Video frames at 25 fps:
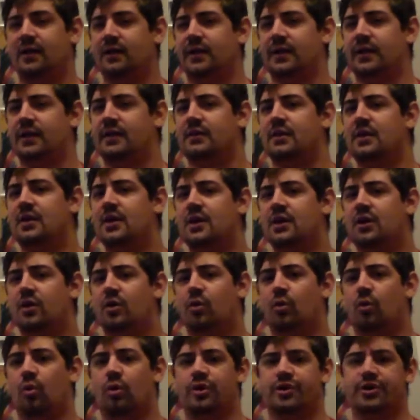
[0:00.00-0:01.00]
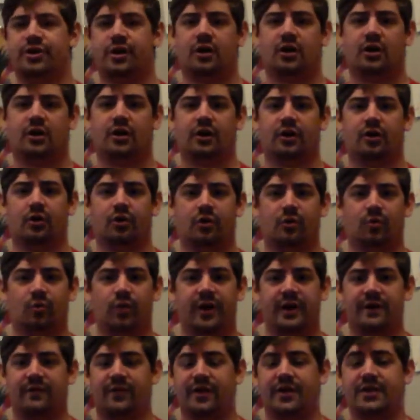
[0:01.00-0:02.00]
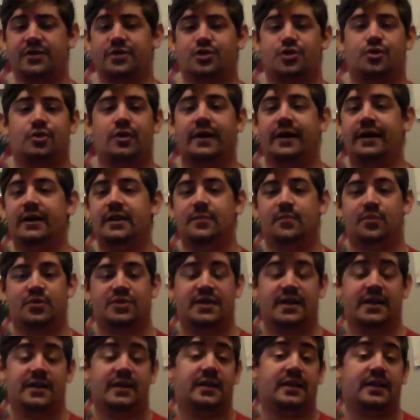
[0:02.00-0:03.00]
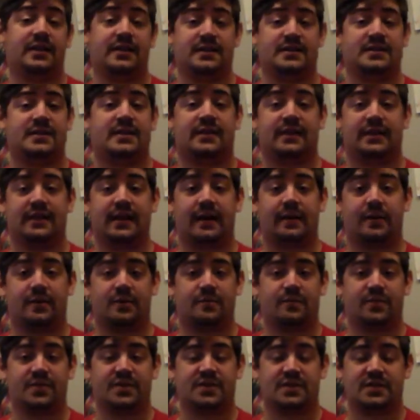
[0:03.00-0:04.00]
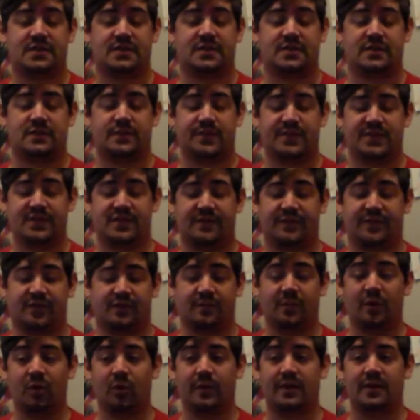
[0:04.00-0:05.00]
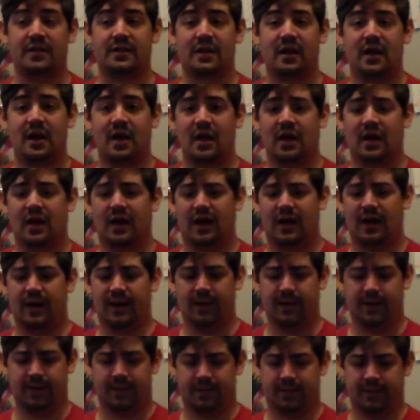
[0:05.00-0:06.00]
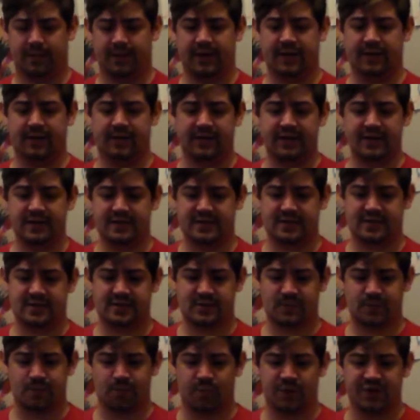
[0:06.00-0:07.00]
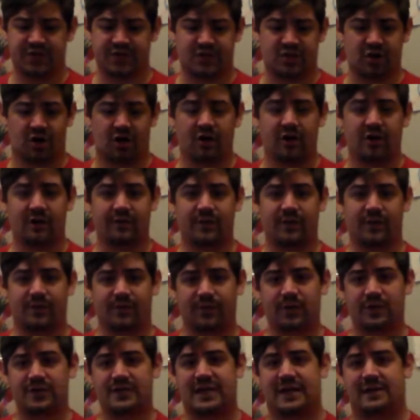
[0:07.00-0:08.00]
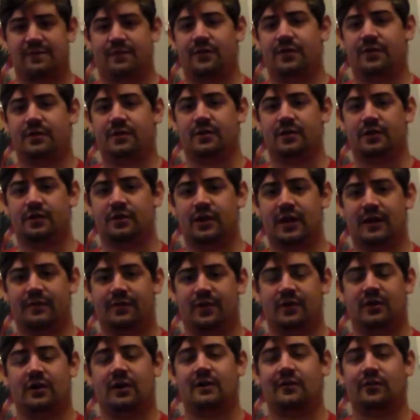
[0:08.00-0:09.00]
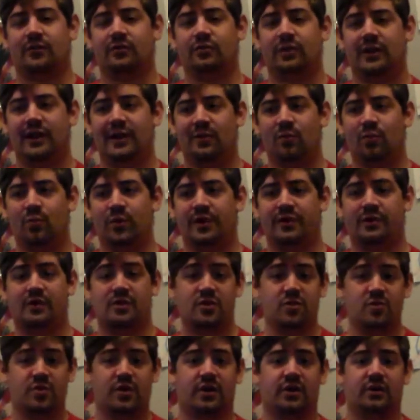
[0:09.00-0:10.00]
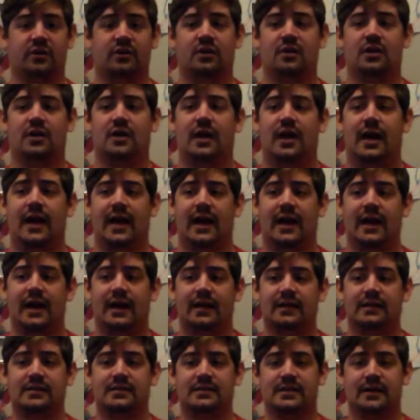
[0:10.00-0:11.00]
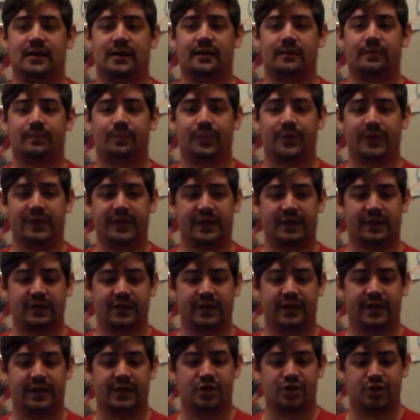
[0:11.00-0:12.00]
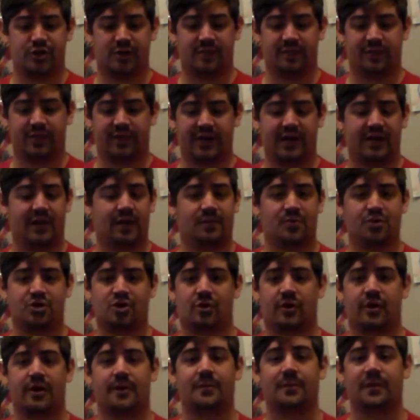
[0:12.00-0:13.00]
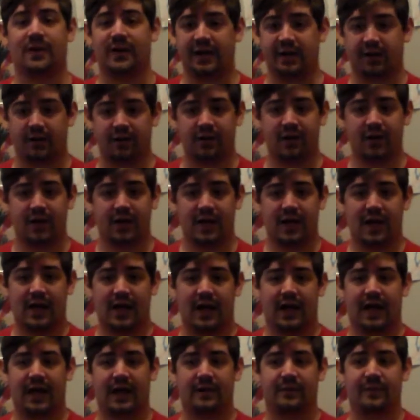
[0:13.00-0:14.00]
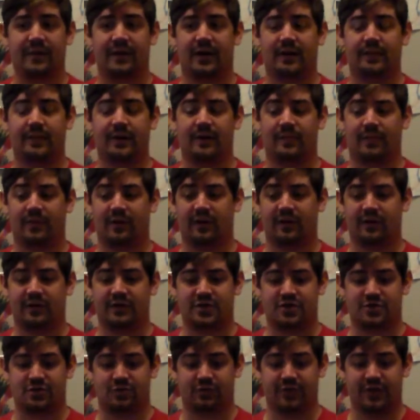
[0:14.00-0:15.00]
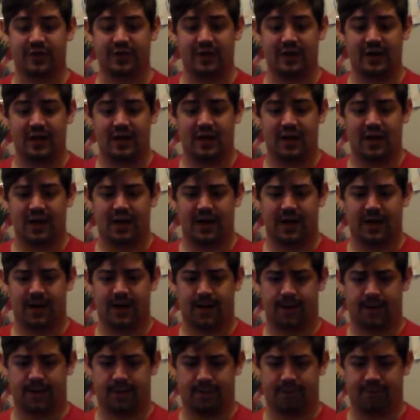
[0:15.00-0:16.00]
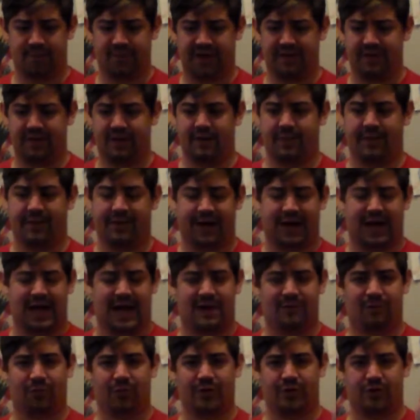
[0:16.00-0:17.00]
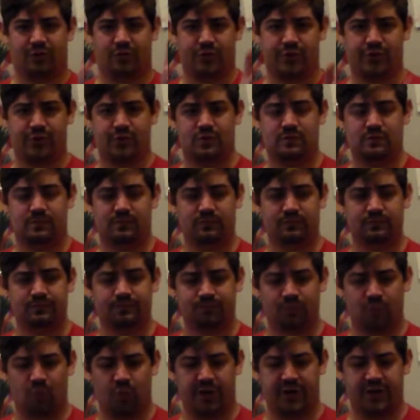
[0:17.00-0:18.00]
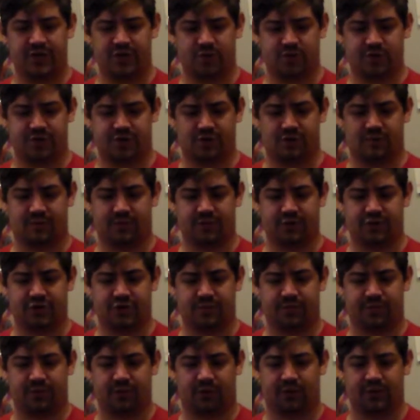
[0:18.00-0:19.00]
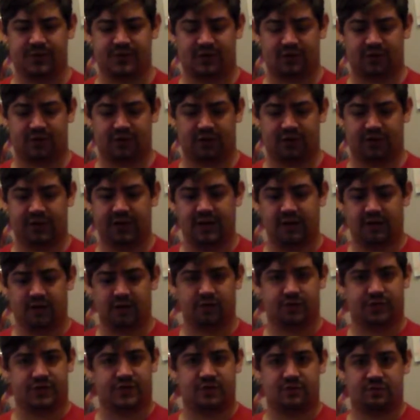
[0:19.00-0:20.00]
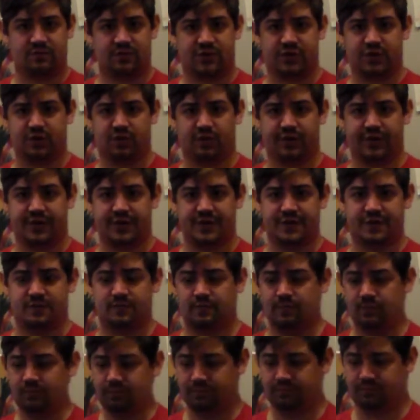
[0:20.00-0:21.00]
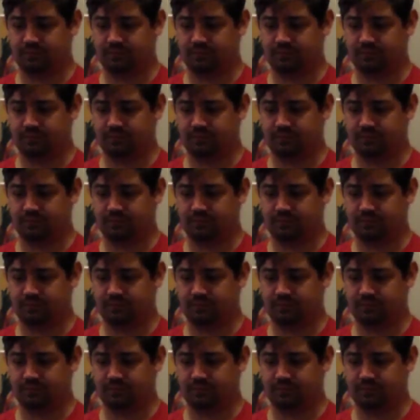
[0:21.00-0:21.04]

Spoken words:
alien, or dog, or whatever he's trying to pretend he is at that specific moment. In this, we start off the first half of the graphic novel with Yuna, and Pleakley and Jumba end up showing up later and becoming a part of the story. And then about halfway through, we switch over to focus on Lilo's stories.